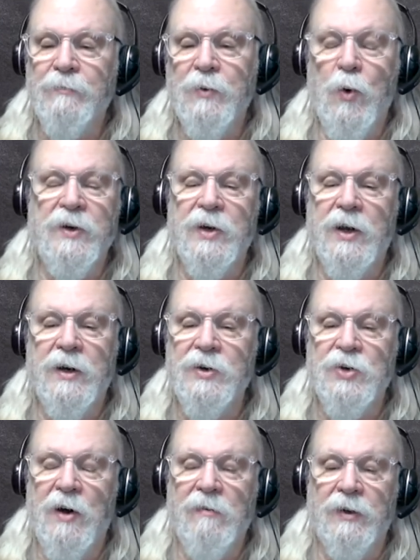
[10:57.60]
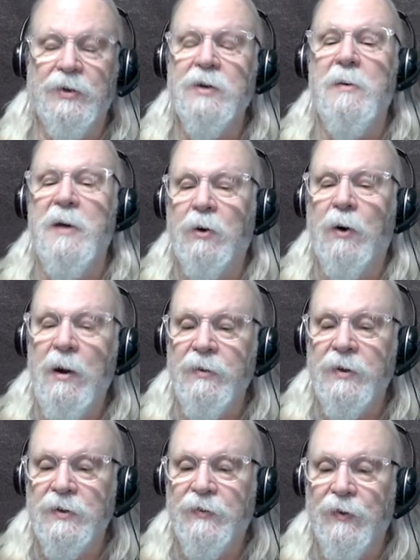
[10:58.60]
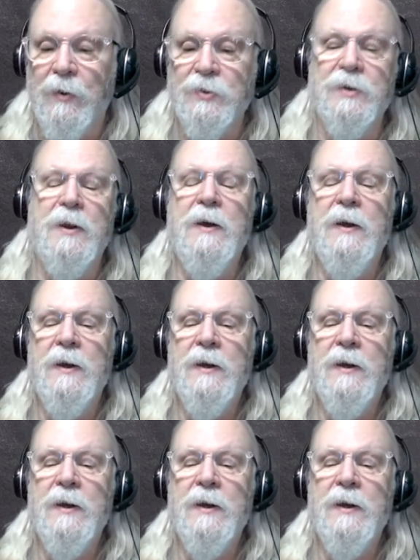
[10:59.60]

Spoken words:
went to get a shovel. It turns out my ground is frozen.